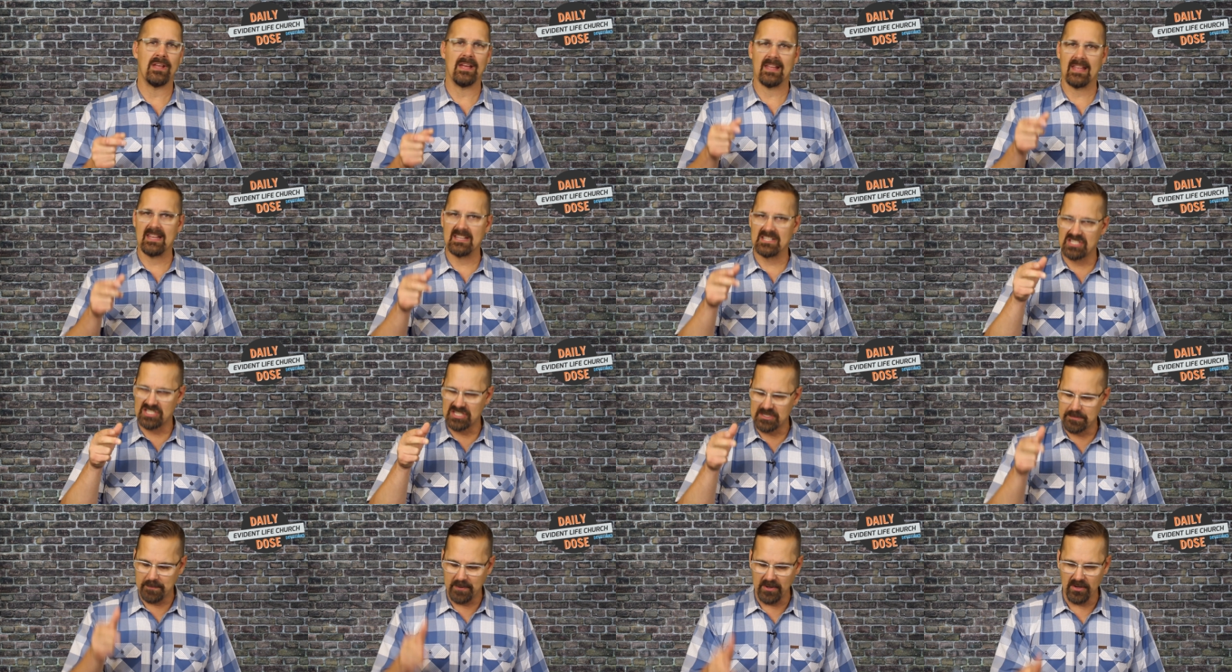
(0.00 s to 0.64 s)

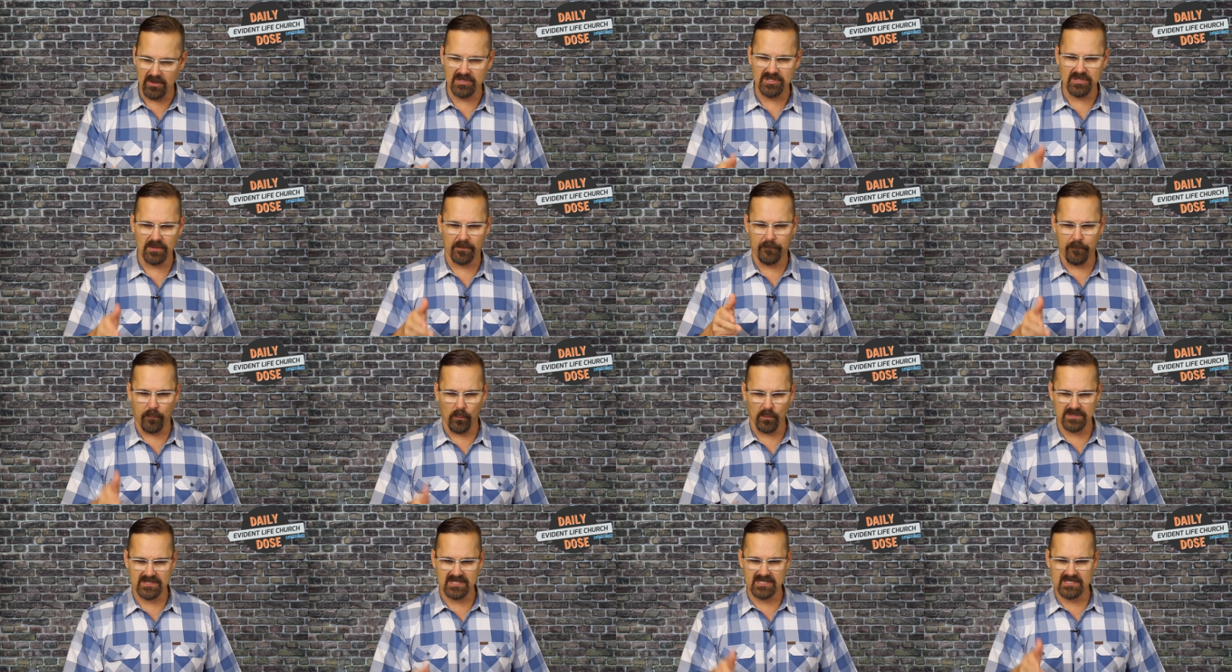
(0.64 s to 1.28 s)
against spiritual
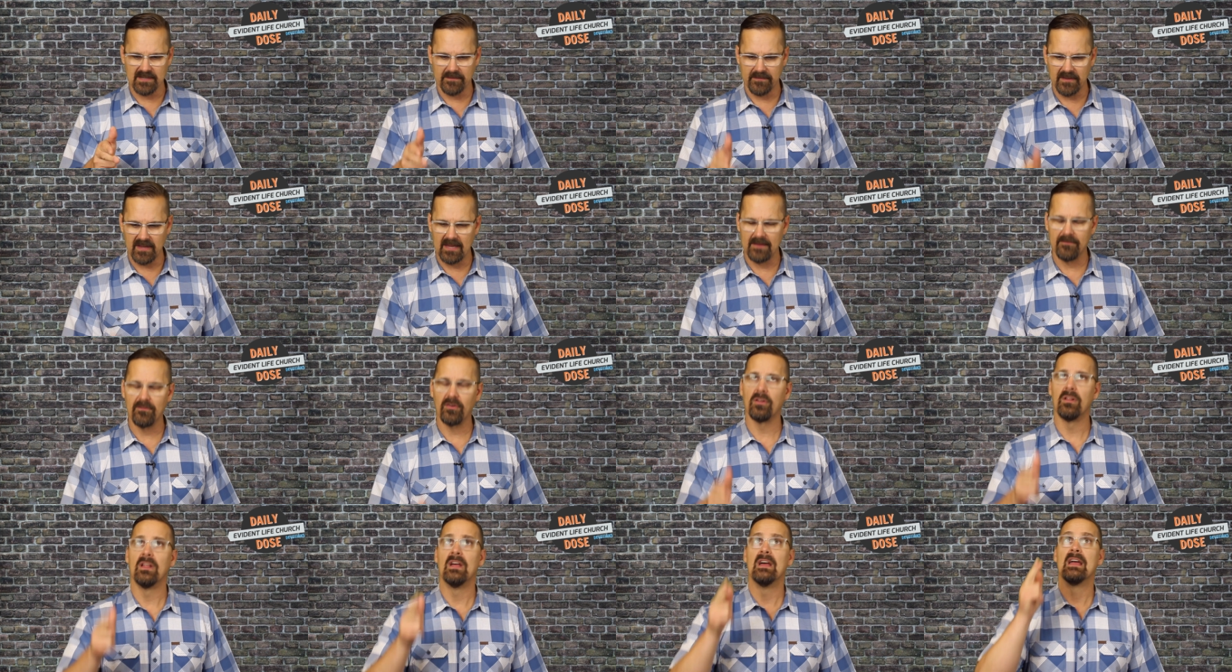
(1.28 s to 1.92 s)
forces of
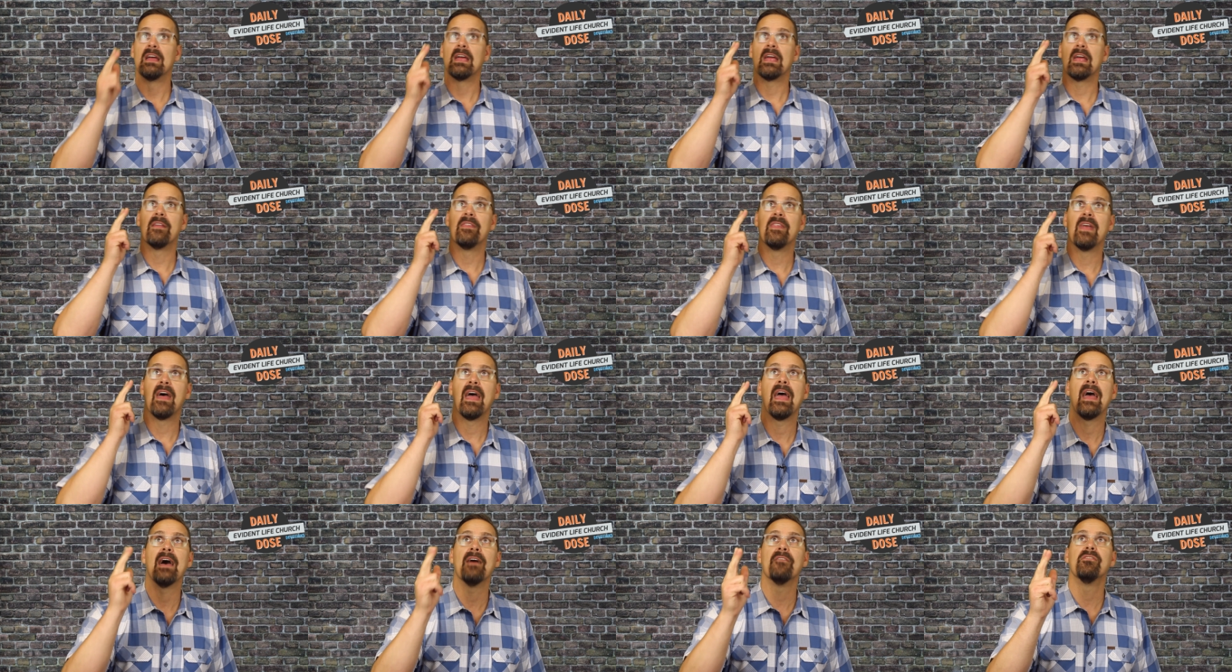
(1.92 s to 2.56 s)
evil in the
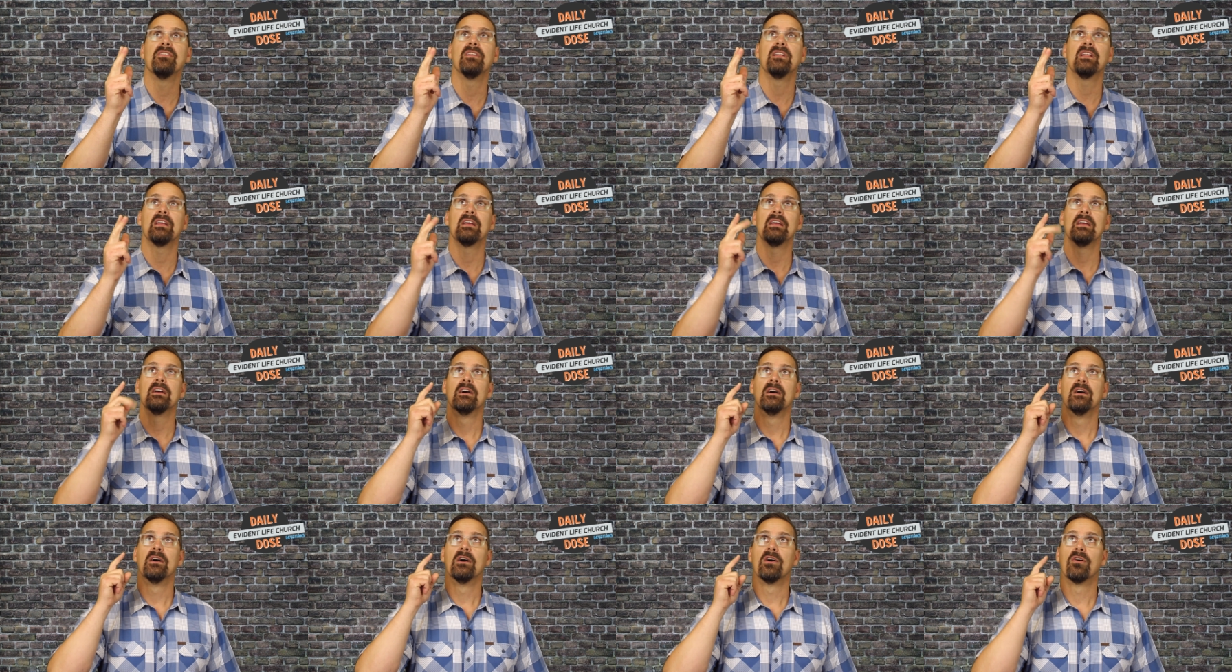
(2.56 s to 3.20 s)
heavenly